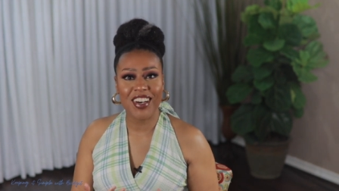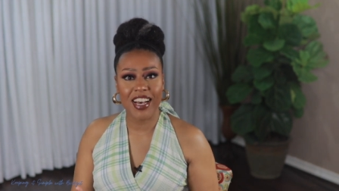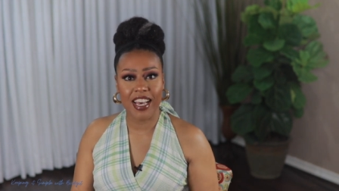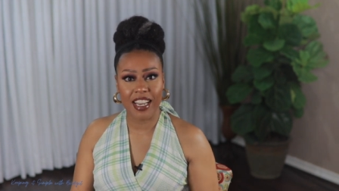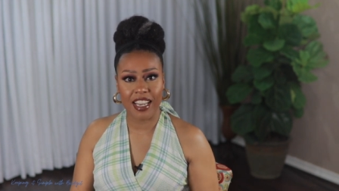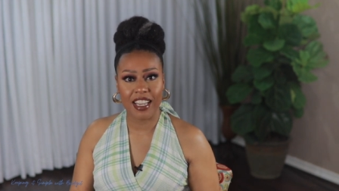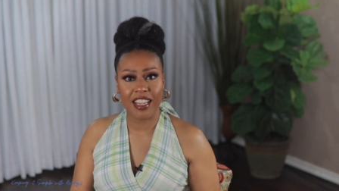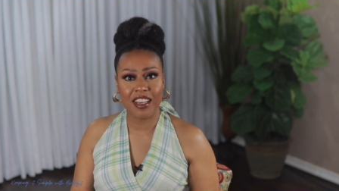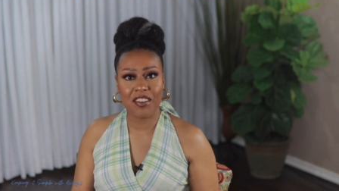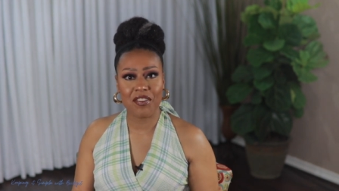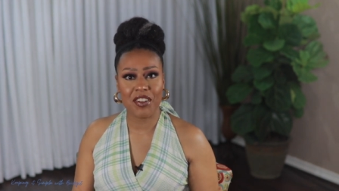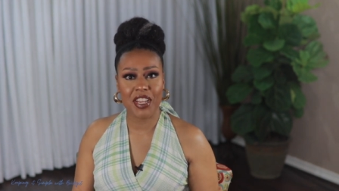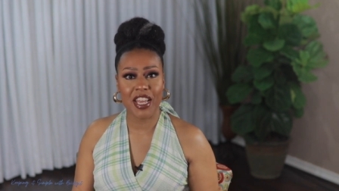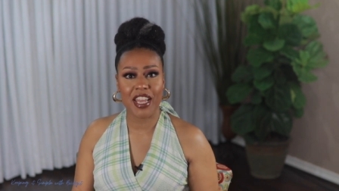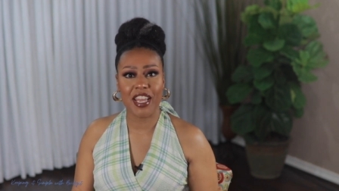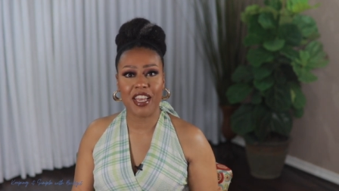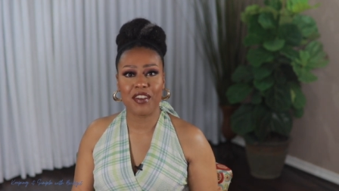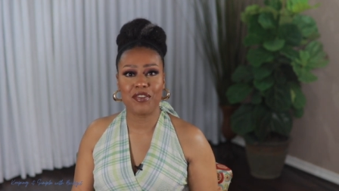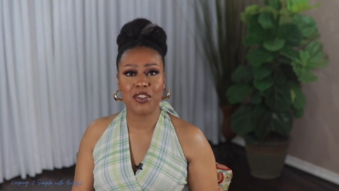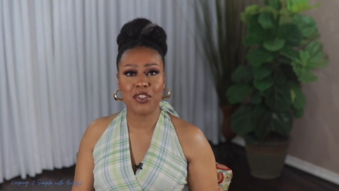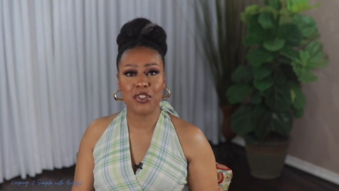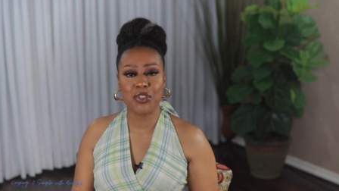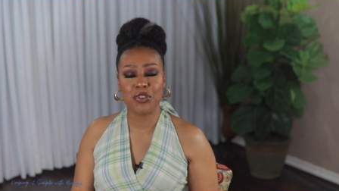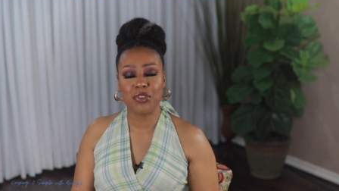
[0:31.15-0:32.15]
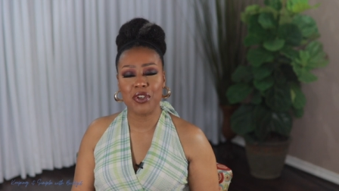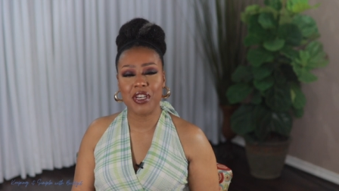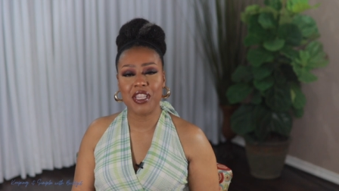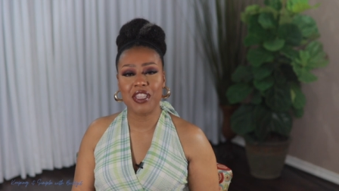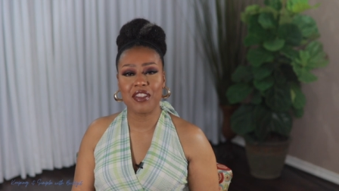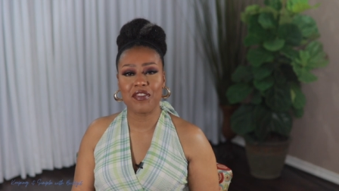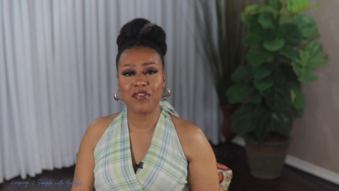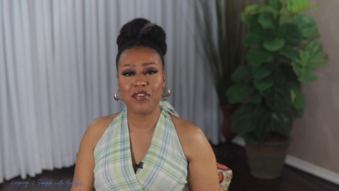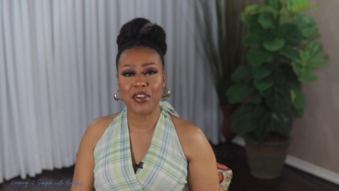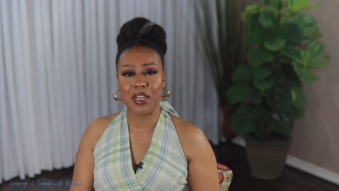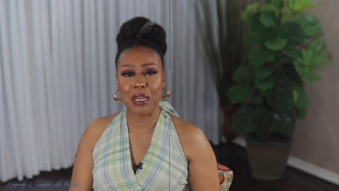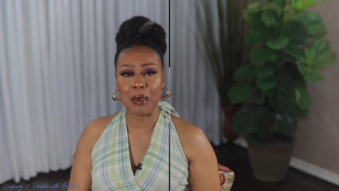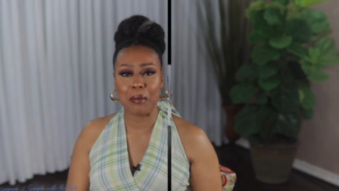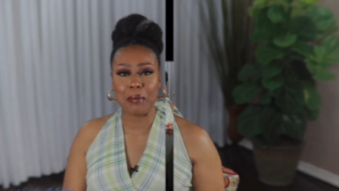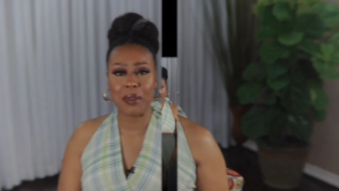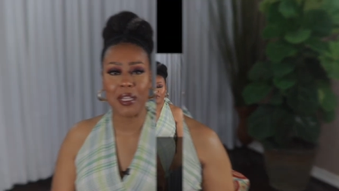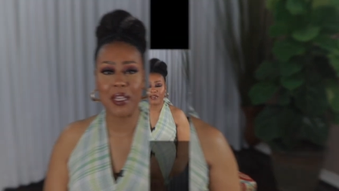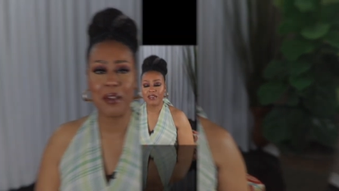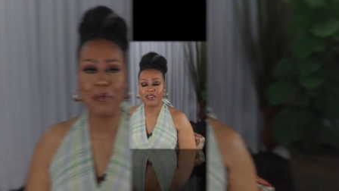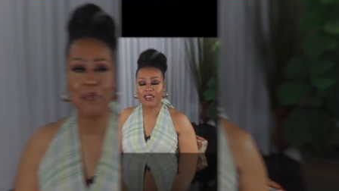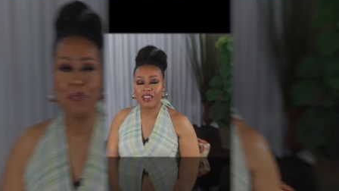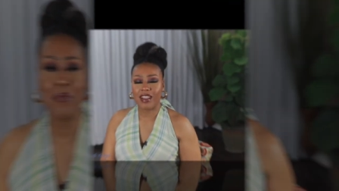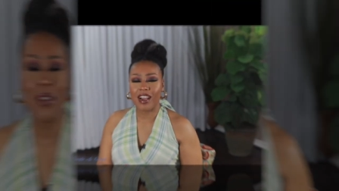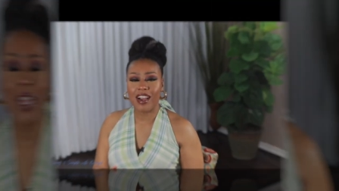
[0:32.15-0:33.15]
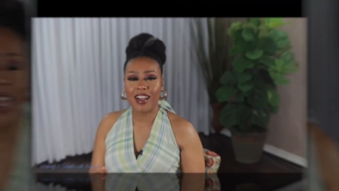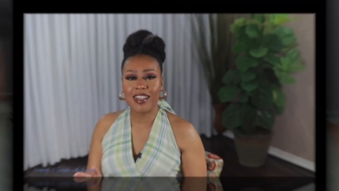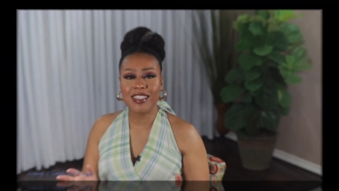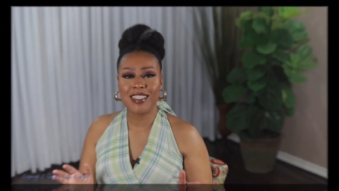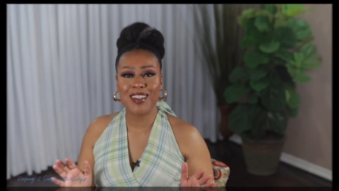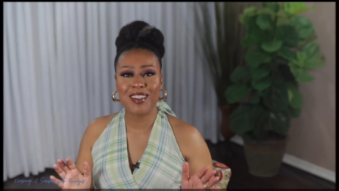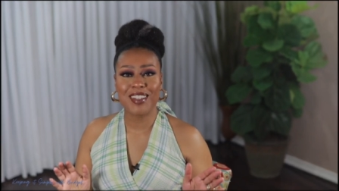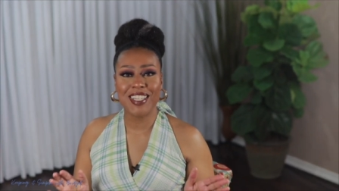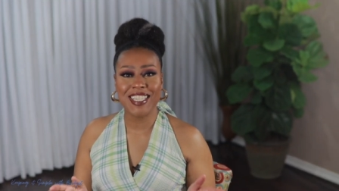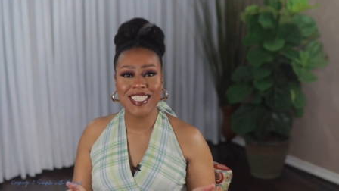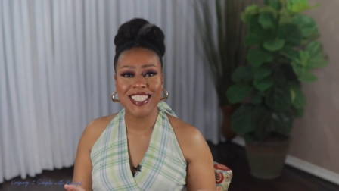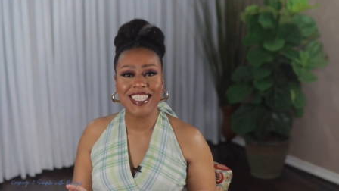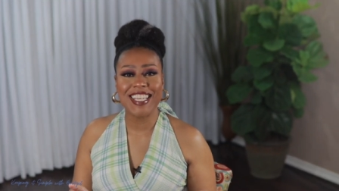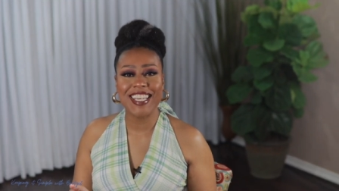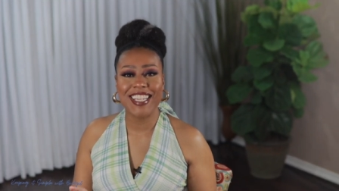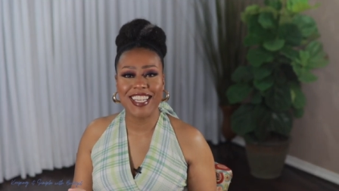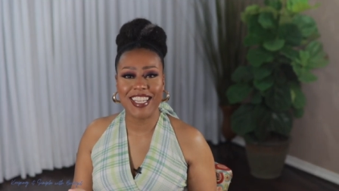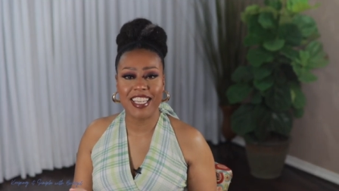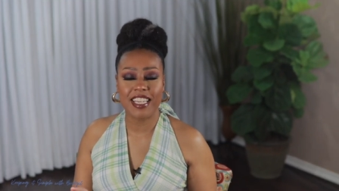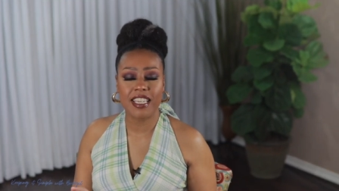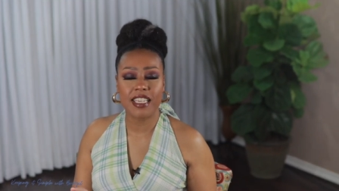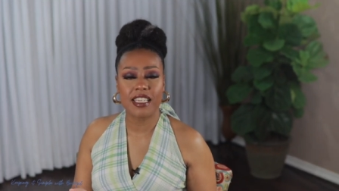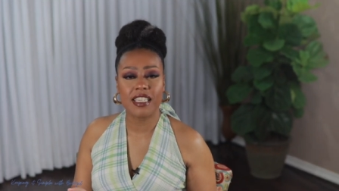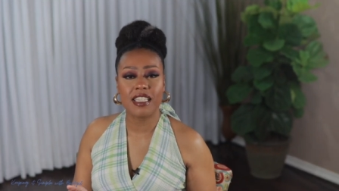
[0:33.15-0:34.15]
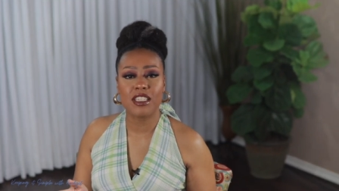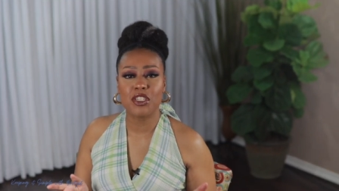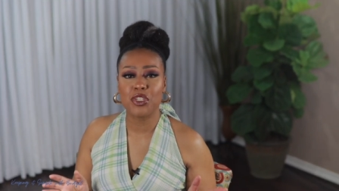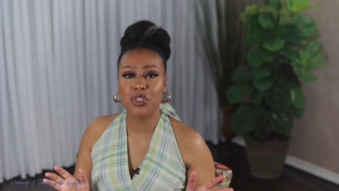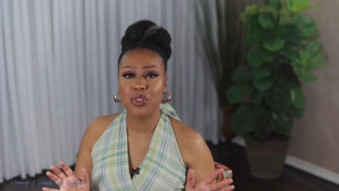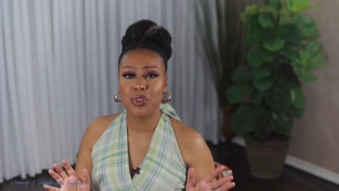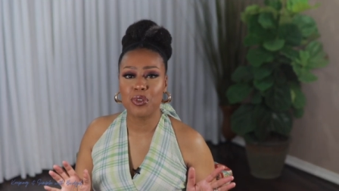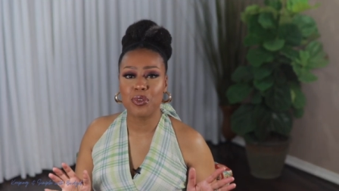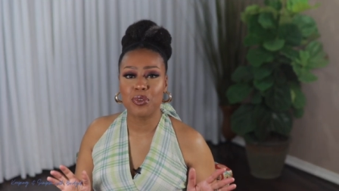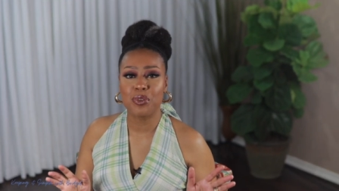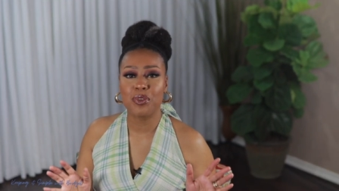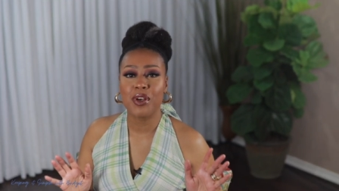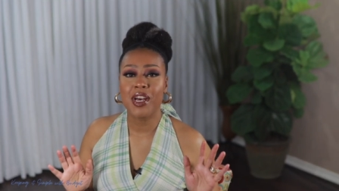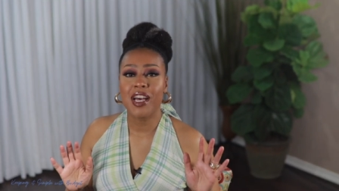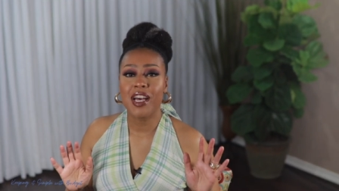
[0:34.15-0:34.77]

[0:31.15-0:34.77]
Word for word: I'd love to have you join the family. All right, so let's get into